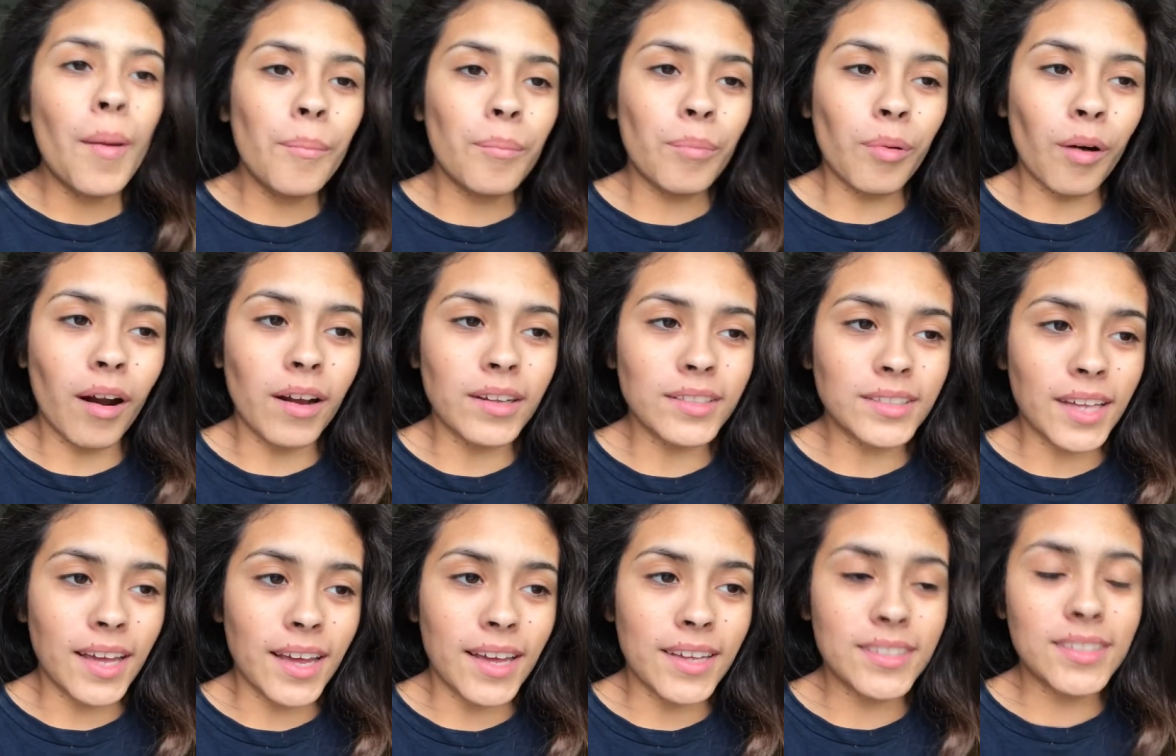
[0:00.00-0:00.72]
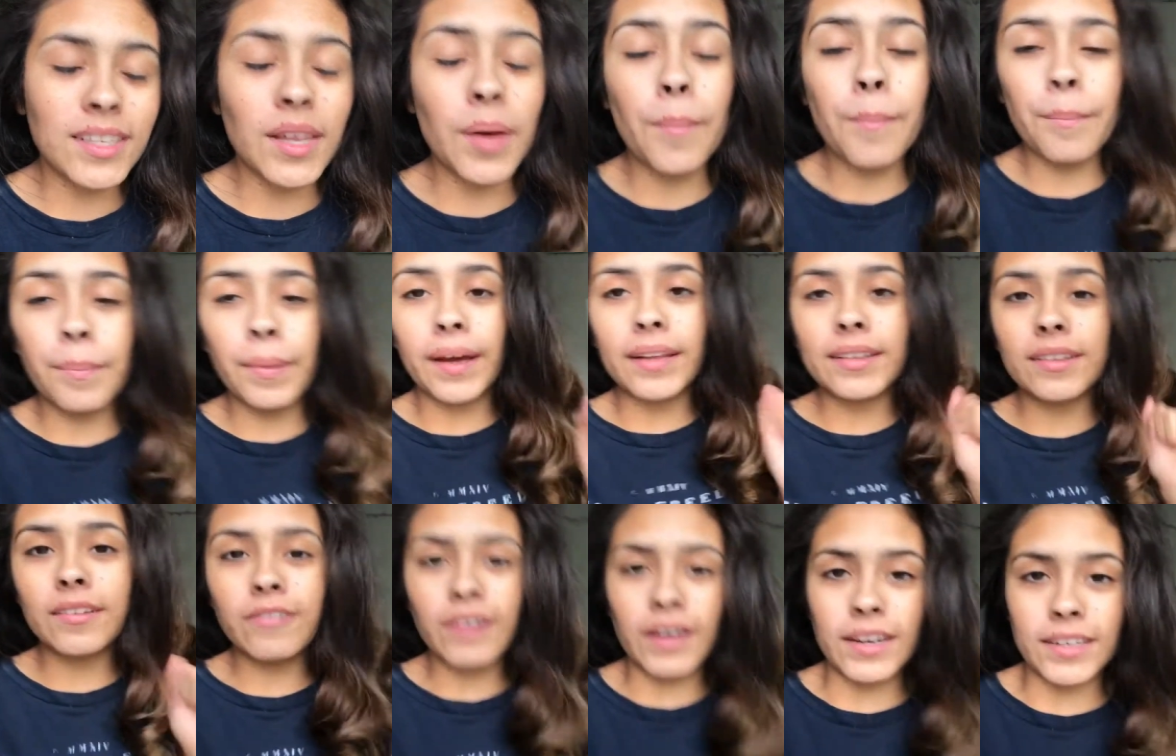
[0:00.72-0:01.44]
process.
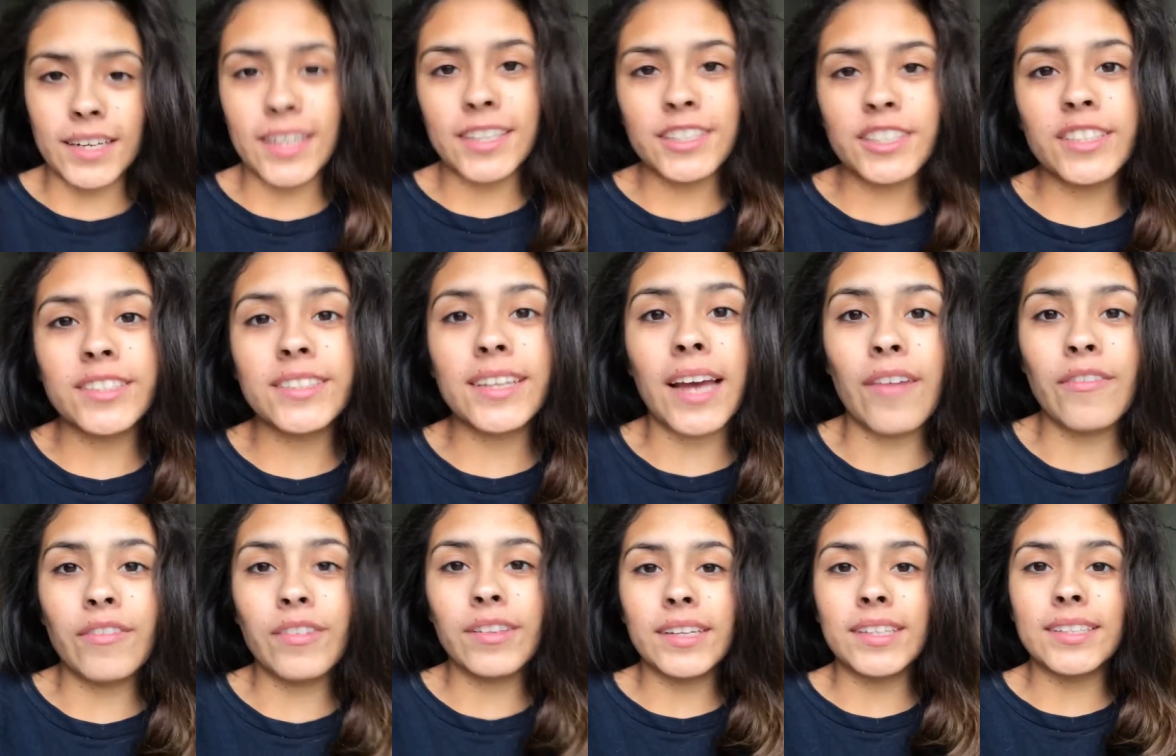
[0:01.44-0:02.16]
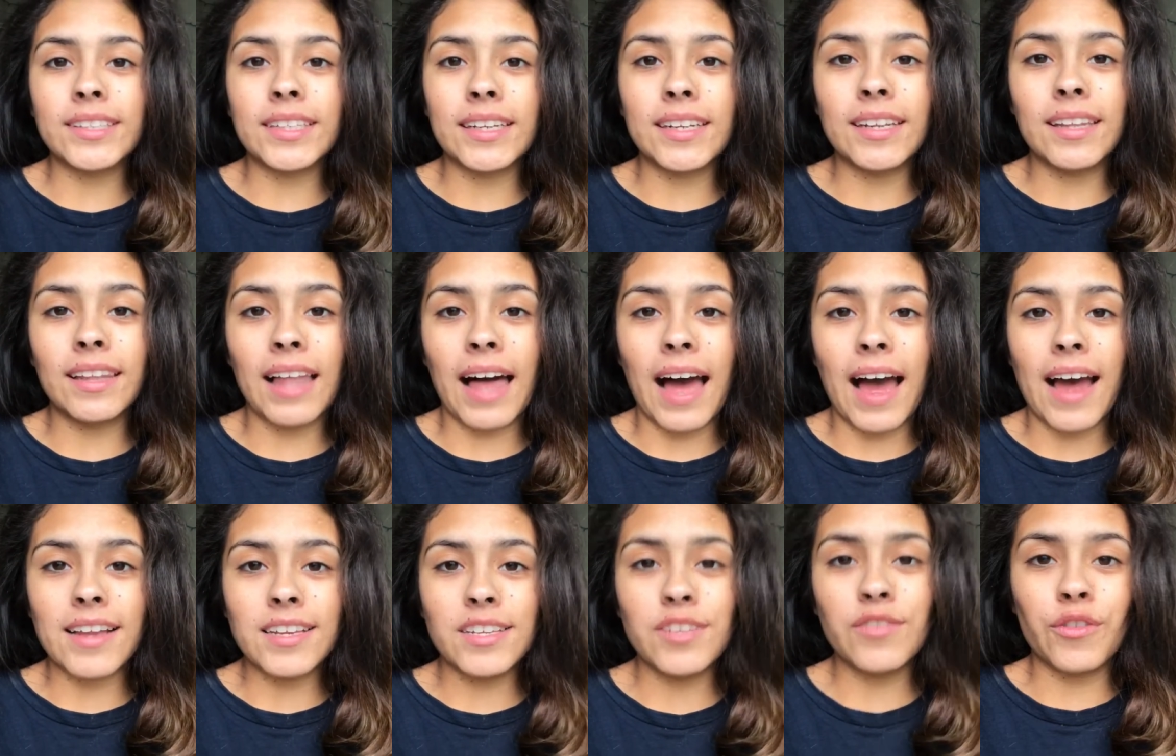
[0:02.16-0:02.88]
But the foundation definitely did
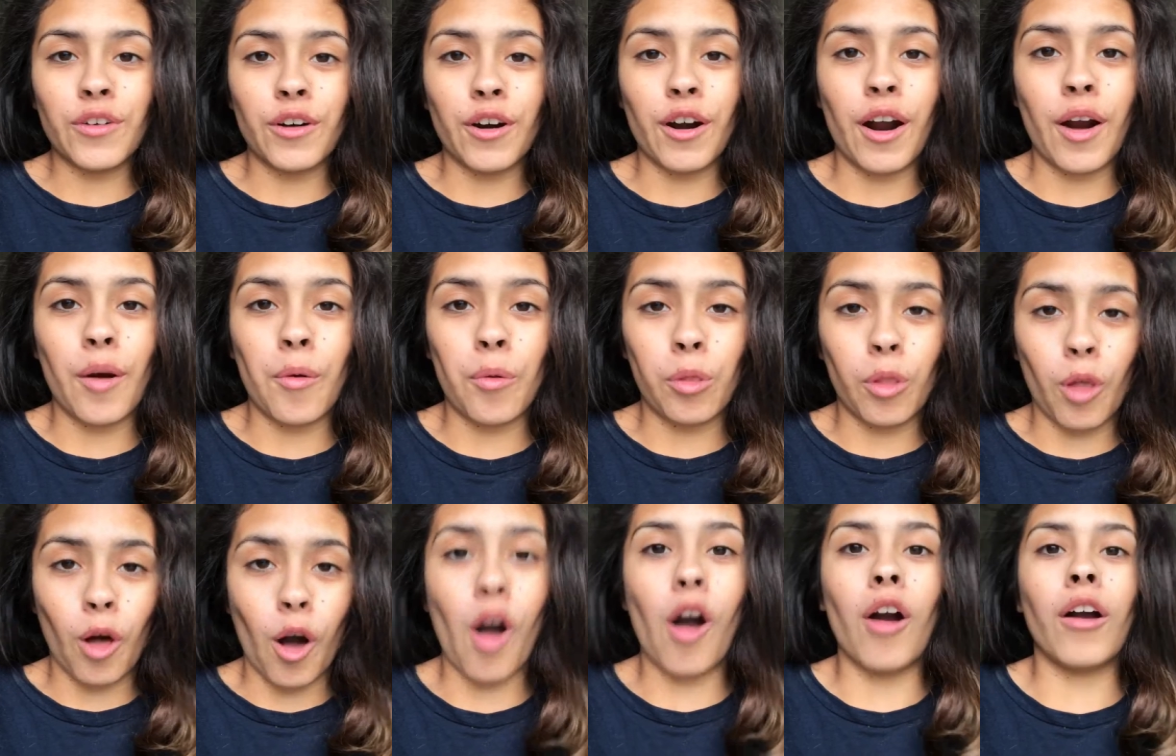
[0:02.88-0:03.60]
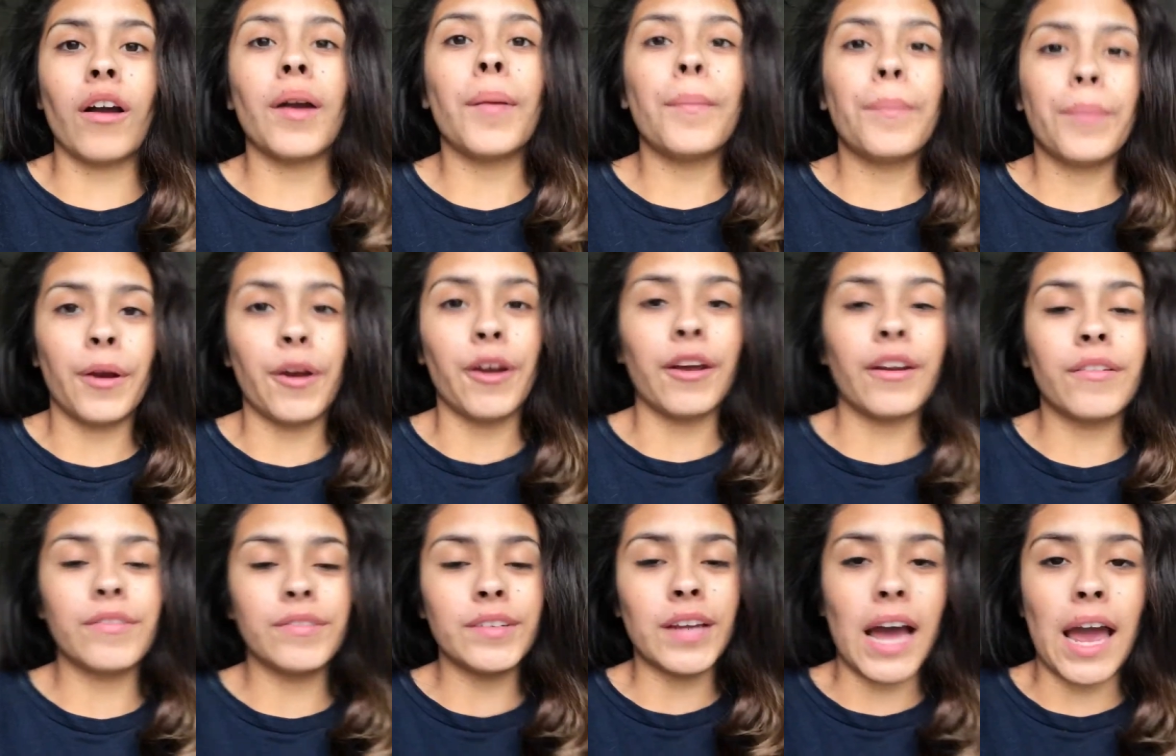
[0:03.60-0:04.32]
last for a long
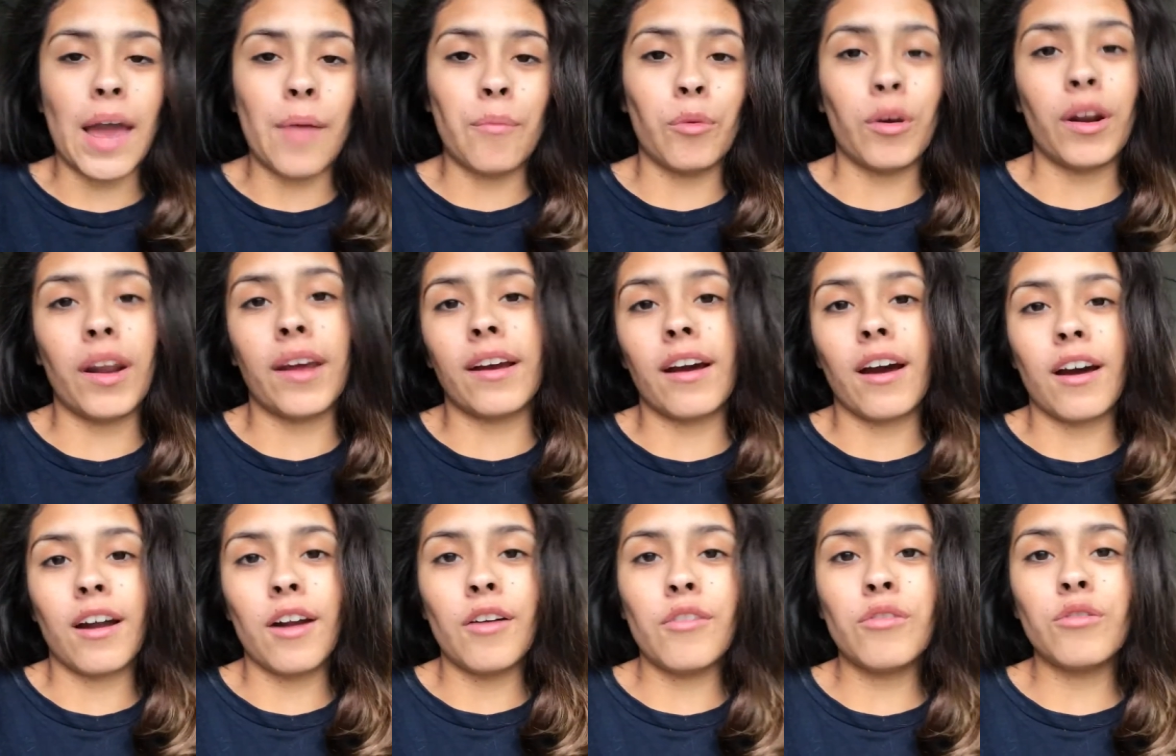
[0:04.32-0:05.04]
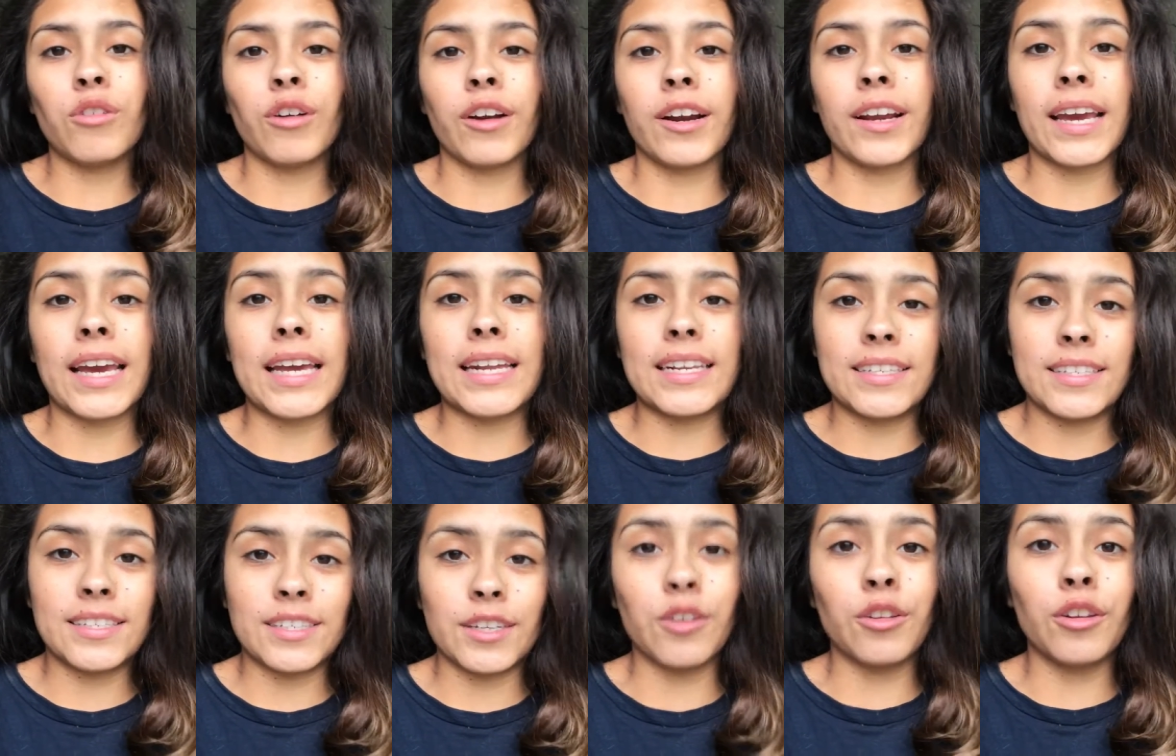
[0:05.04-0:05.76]
period of time. When I got off work, it
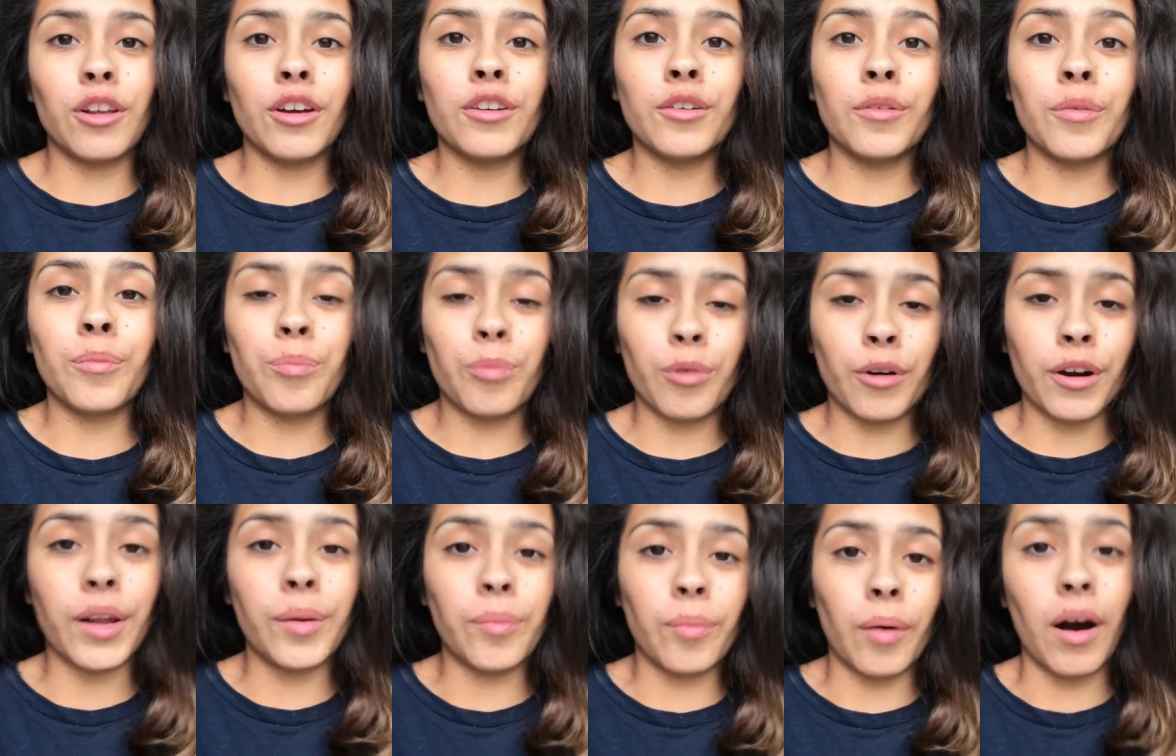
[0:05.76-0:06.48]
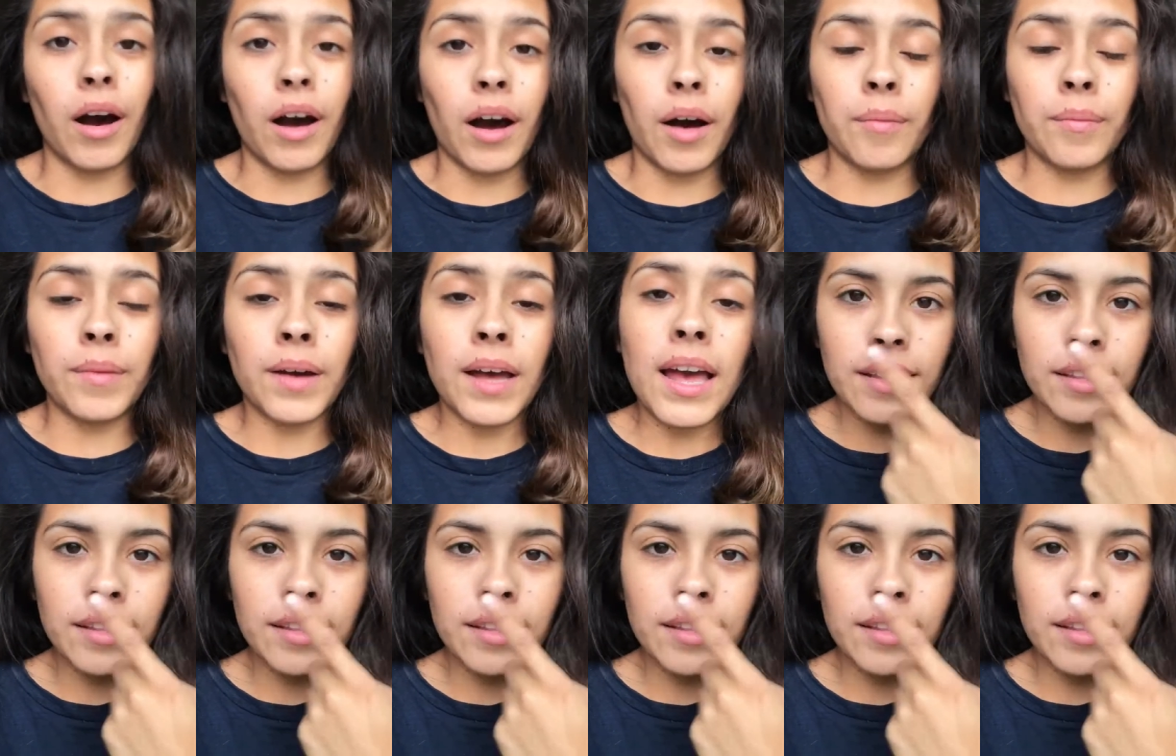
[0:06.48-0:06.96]
still looked pretty bomb.